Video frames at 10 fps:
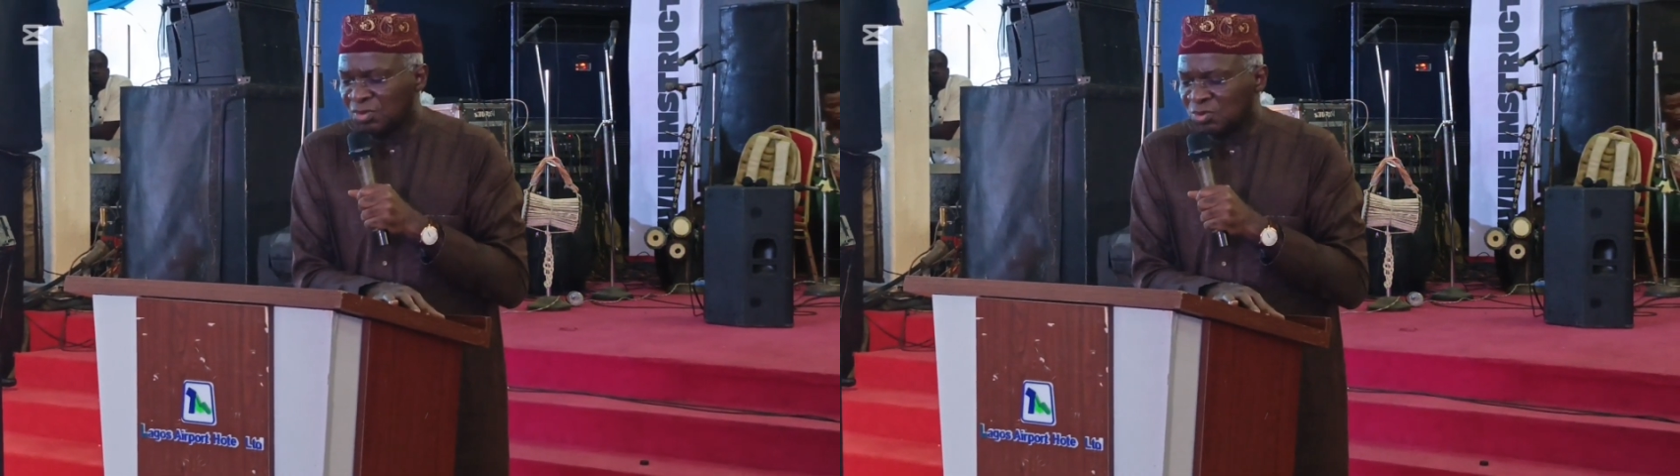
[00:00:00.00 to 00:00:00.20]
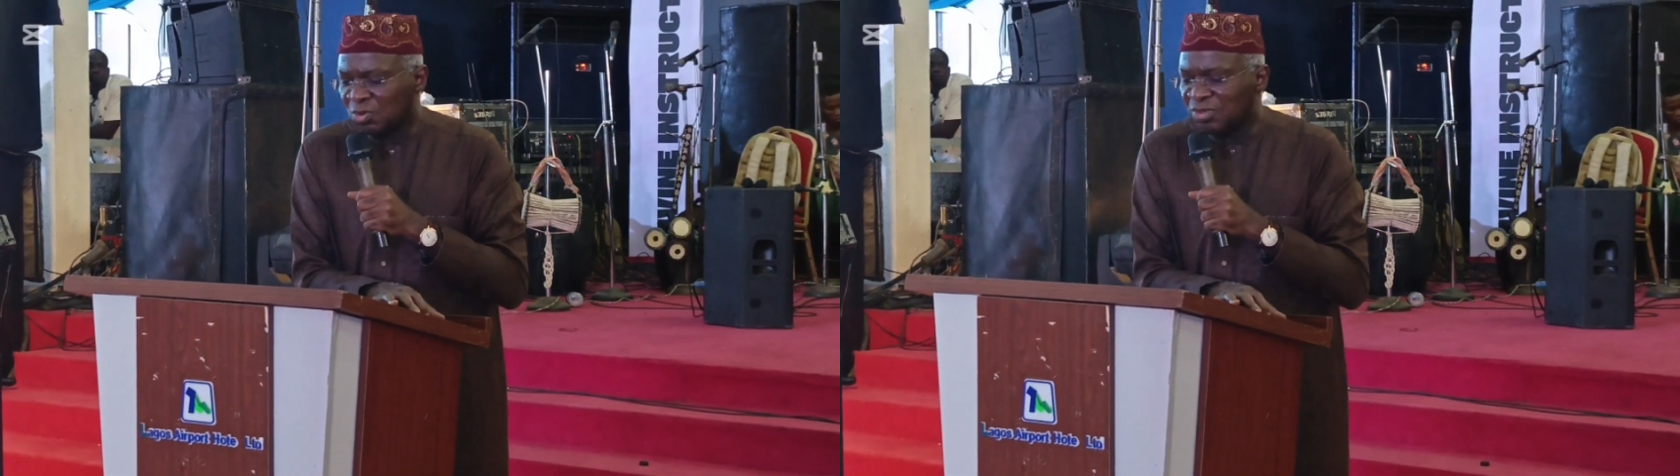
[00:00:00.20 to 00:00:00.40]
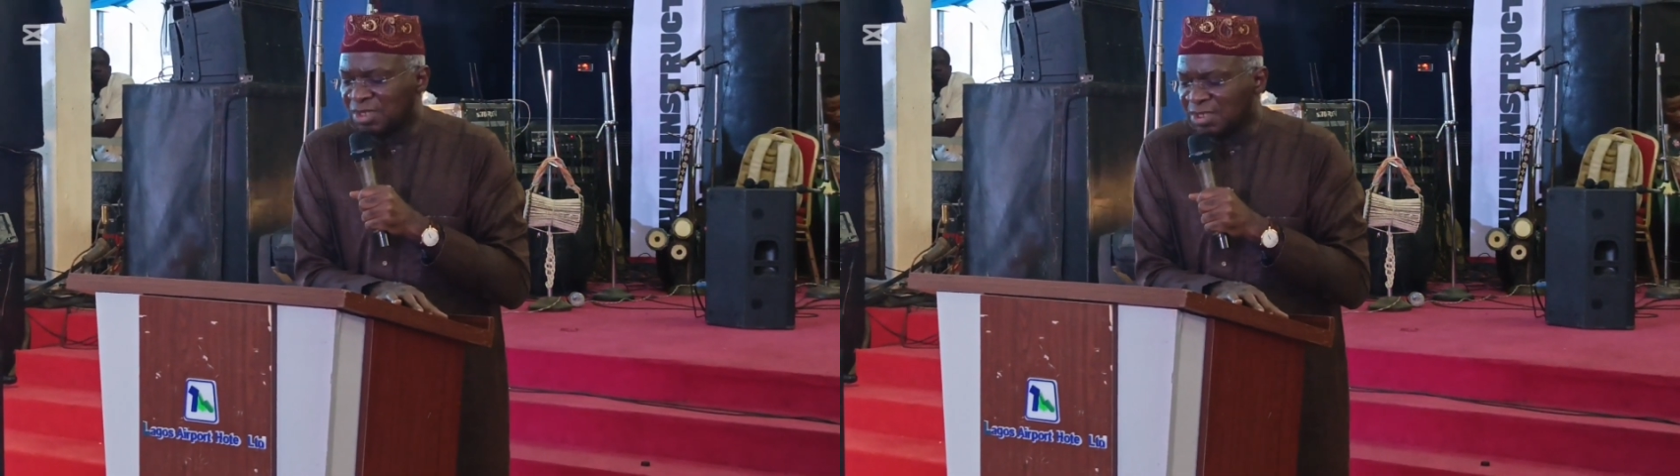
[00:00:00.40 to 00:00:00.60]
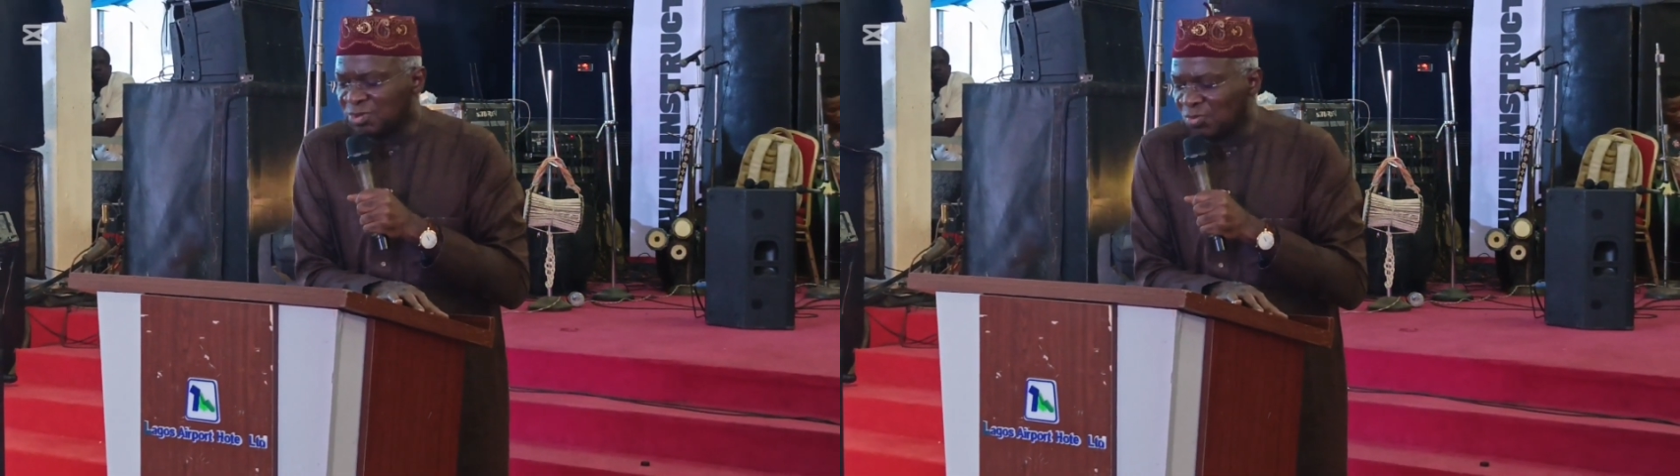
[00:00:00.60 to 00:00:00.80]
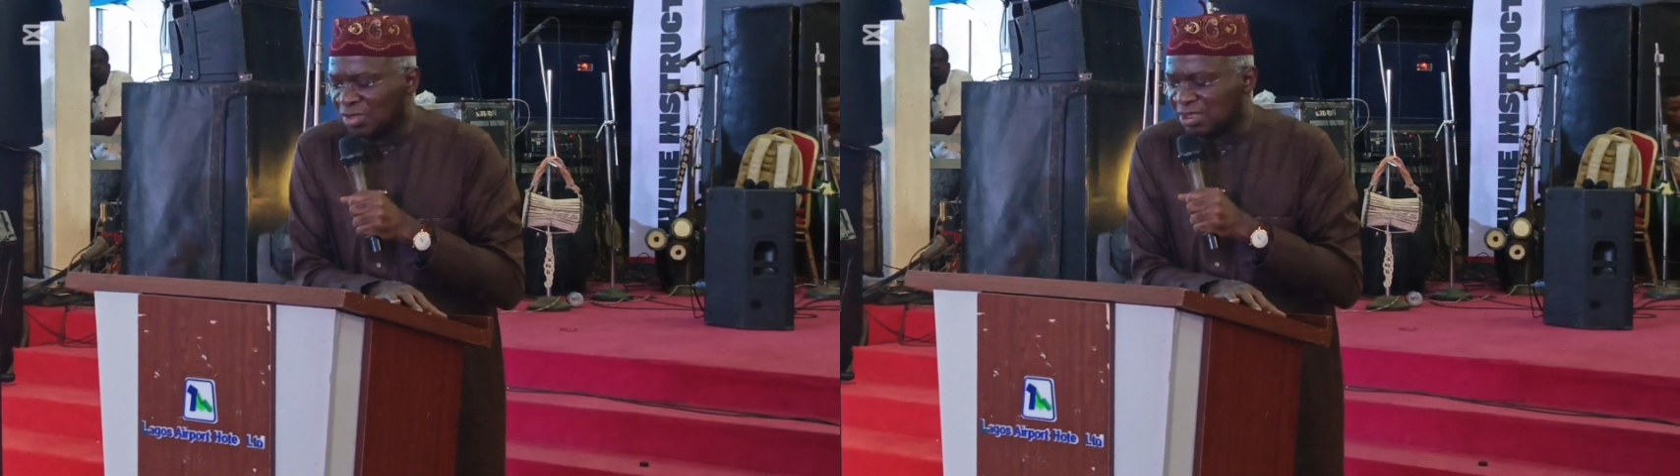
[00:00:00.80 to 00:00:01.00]
So
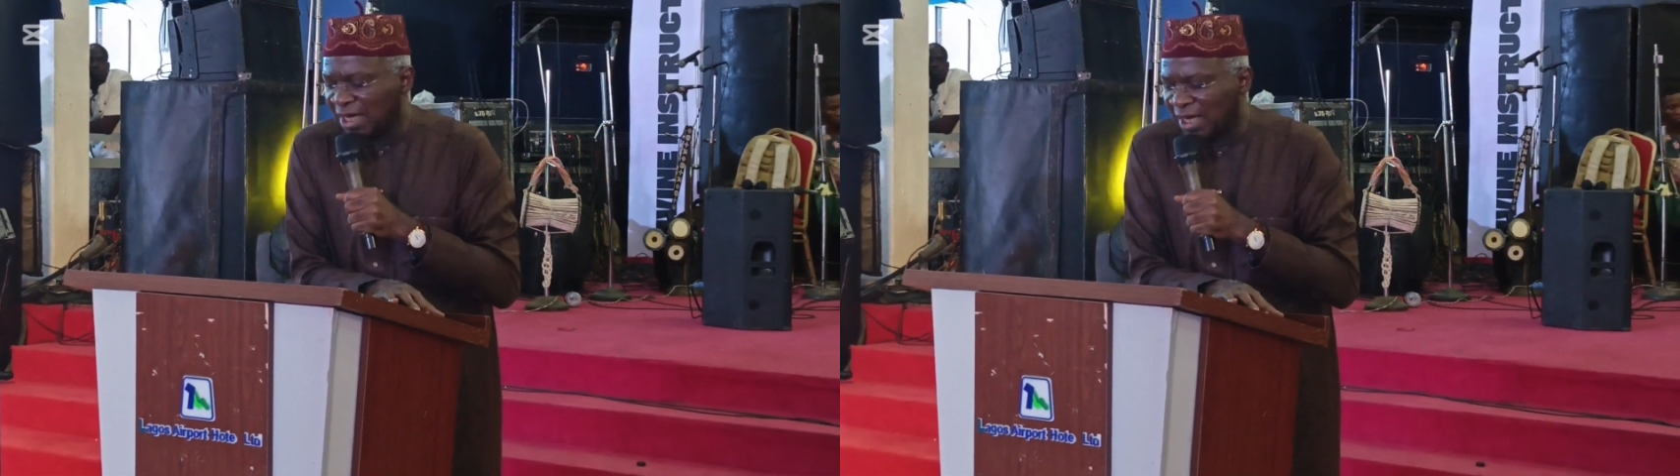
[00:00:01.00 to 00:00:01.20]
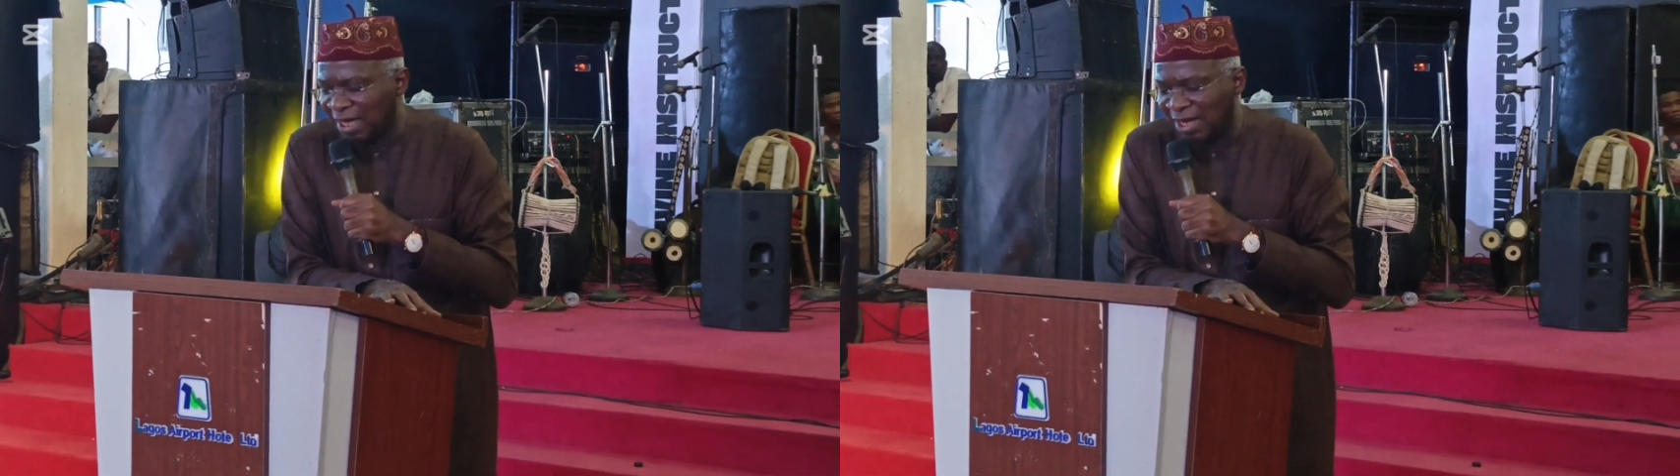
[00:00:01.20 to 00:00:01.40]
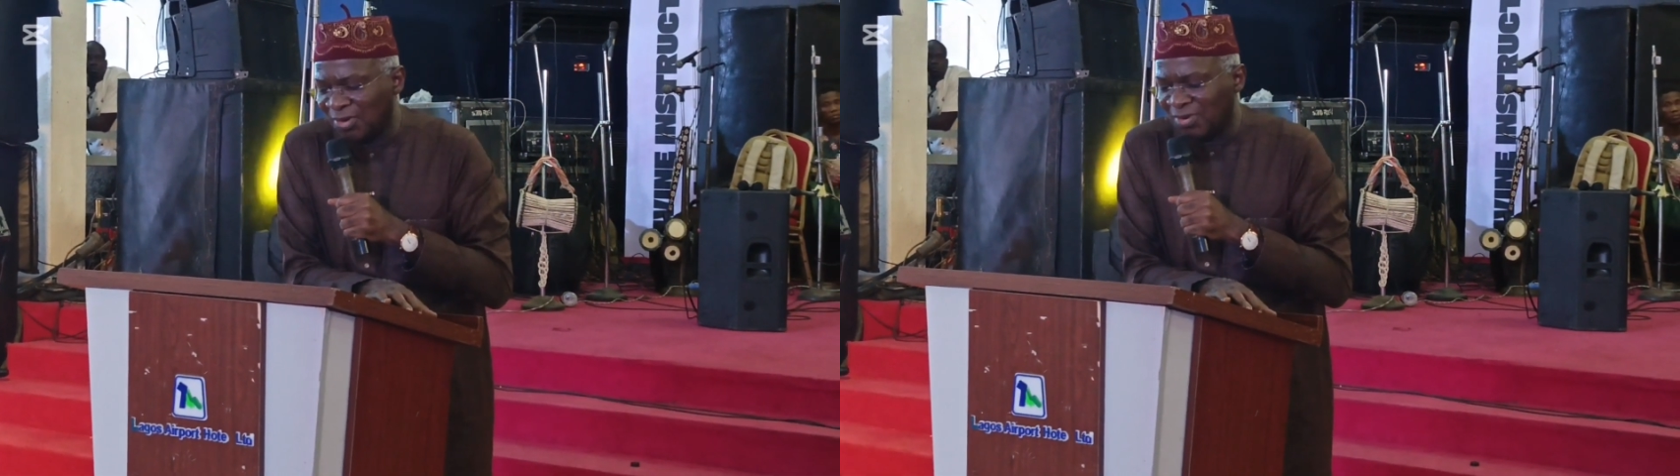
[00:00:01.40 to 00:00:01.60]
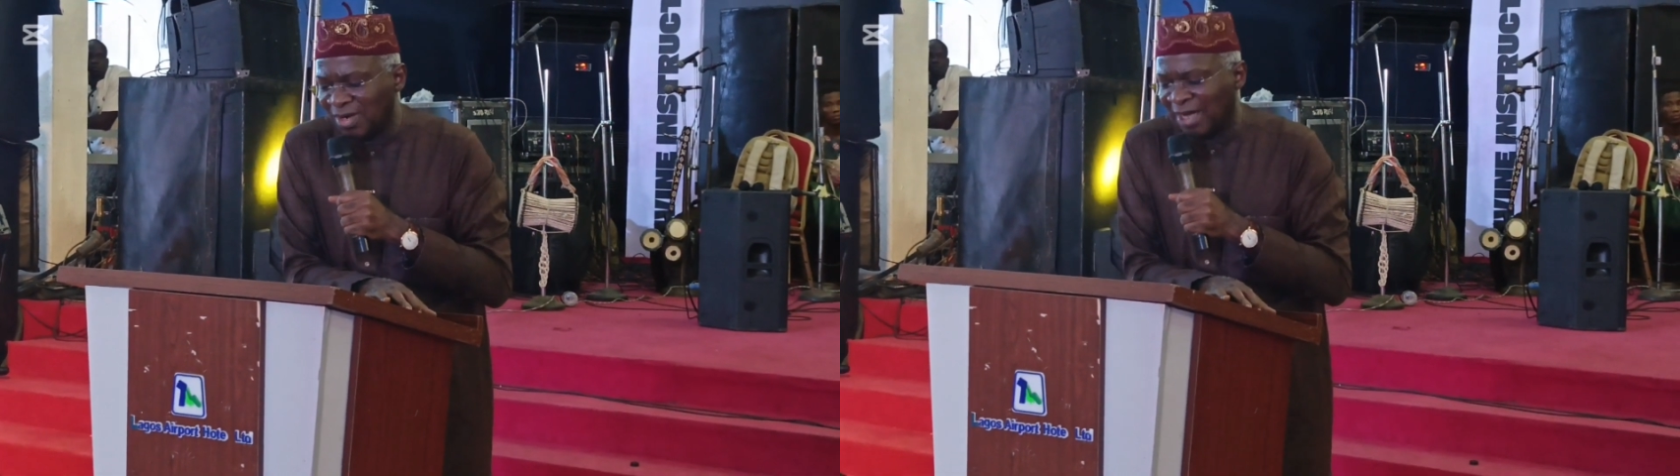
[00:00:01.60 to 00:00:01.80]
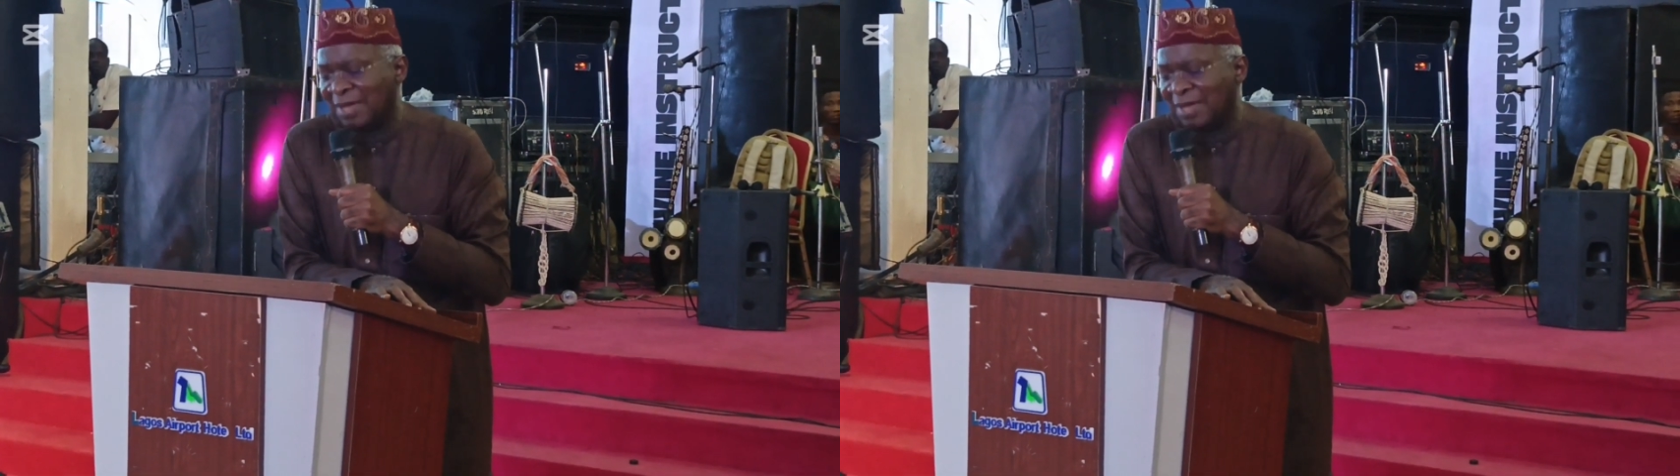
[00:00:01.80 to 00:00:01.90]
this was how